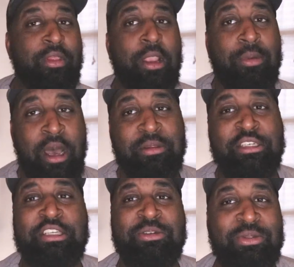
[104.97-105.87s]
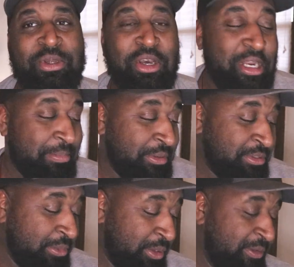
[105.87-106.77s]
Probably because I was doing all that
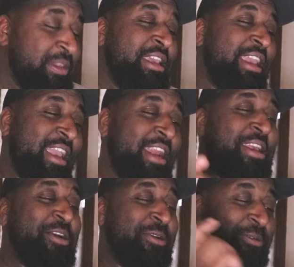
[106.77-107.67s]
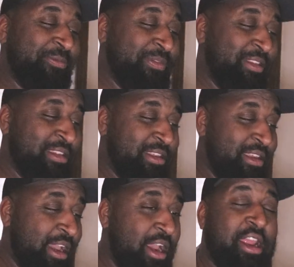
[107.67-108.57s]
pushmoy. Anywho,
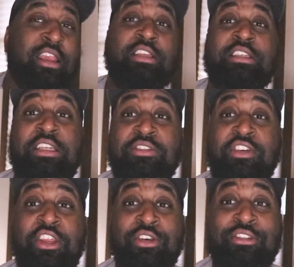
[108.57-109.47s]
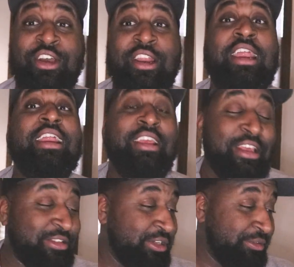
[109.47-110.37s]
alright, let's get this video started.
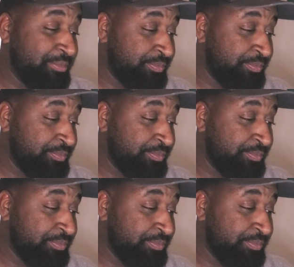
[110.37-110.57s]
Yes, sir.